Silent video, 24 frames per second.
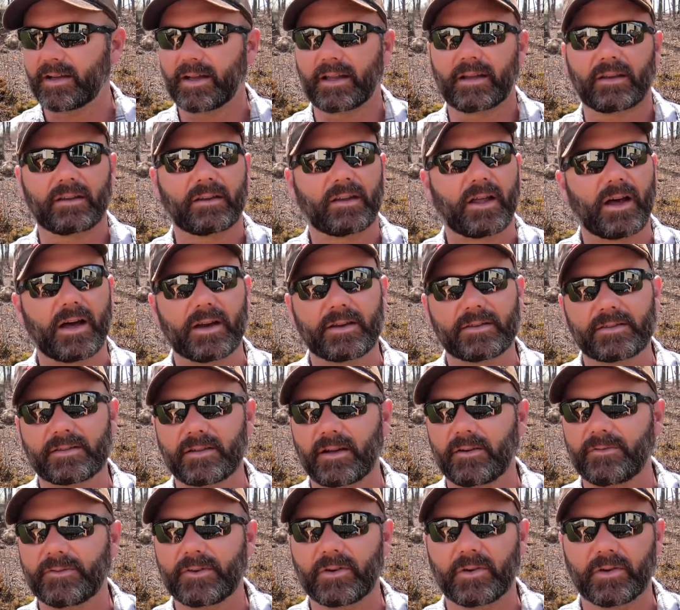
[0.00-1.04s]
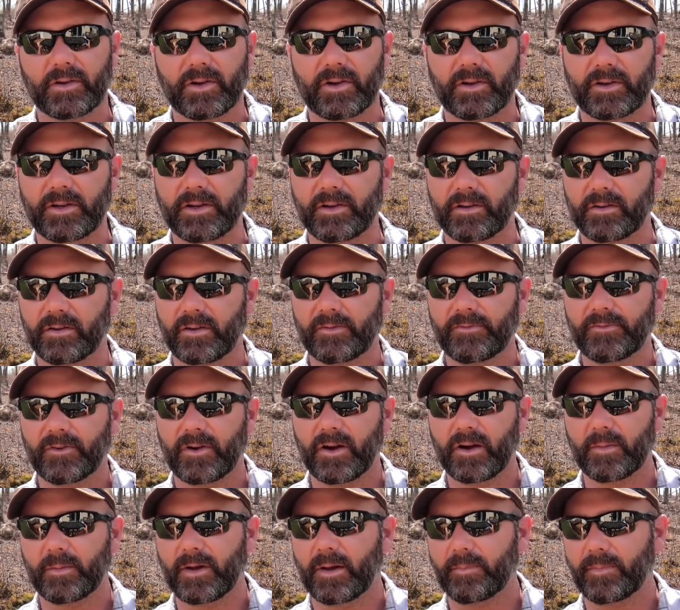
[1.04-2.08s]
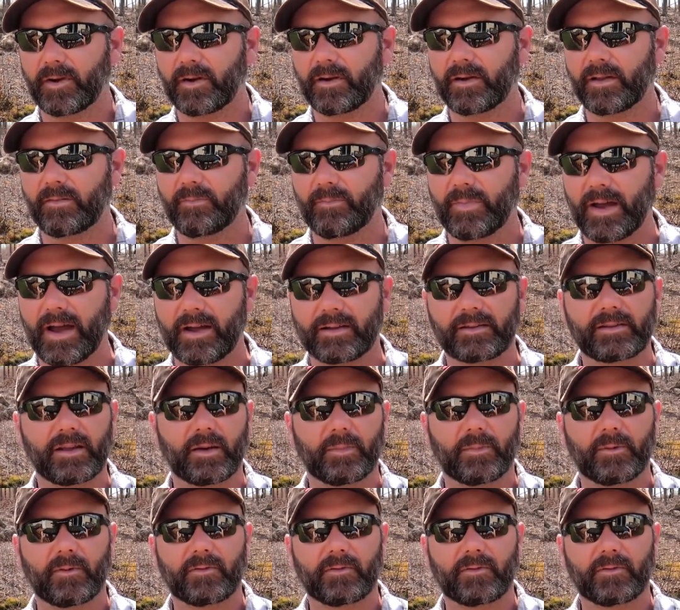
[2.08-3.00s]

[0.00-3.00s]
got a lot of stuff going on here on the farm. I'm already backed up.